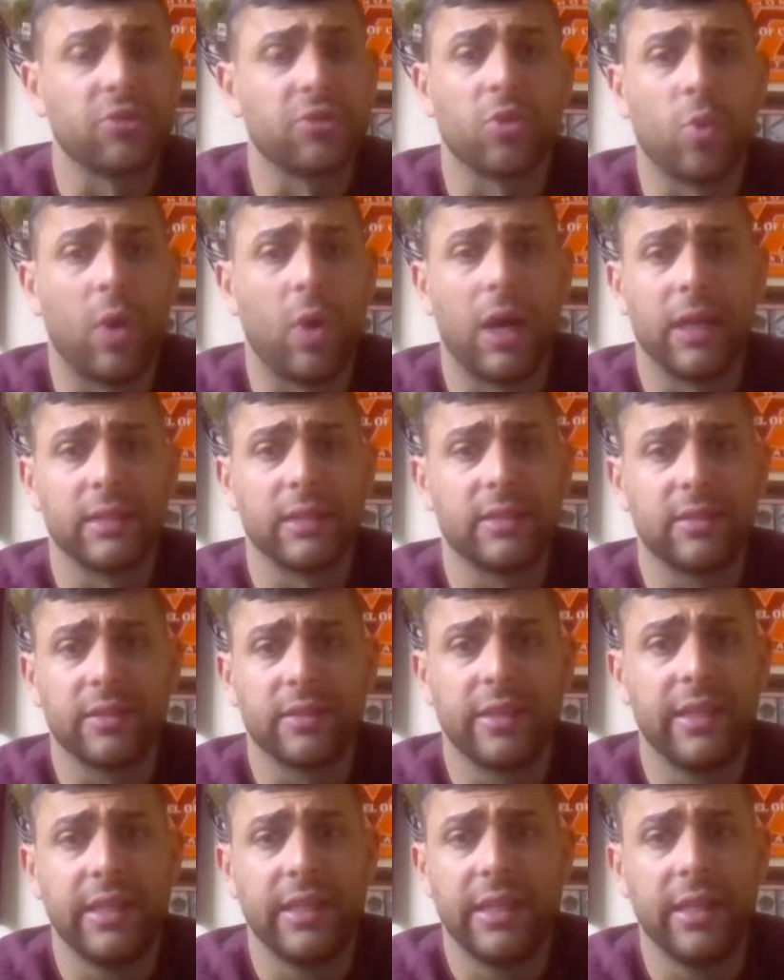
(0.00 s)
He was
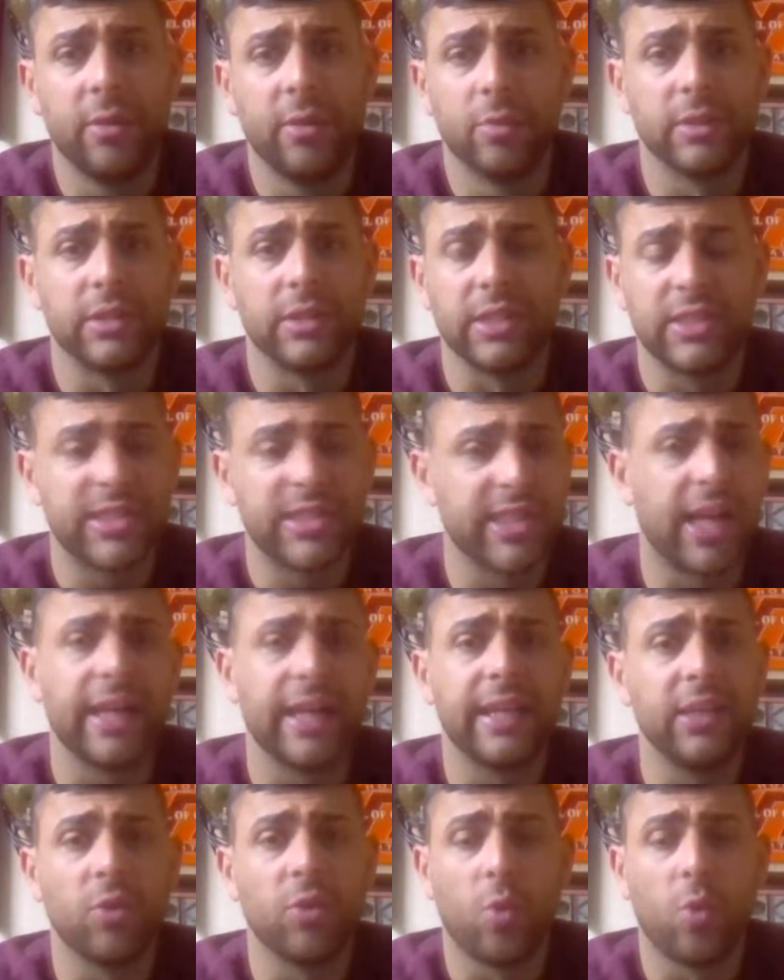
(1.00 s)
exciting to watch.